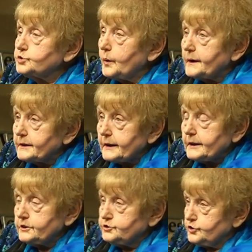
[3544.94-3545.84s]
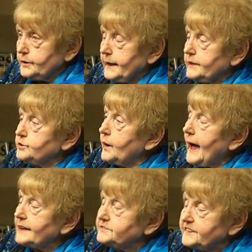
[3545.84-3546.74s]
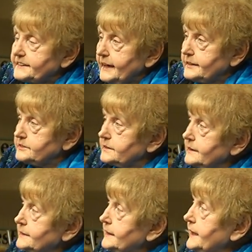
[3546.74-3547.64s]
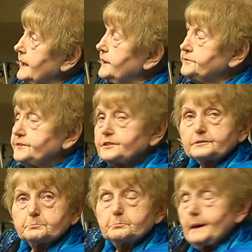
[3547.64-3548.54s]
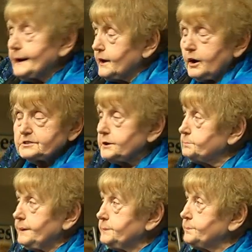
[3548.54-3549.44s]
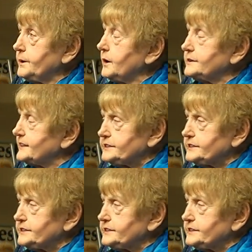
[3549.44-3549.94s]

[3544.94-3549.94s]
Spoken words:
to a religion and you advocate it, if many other people are a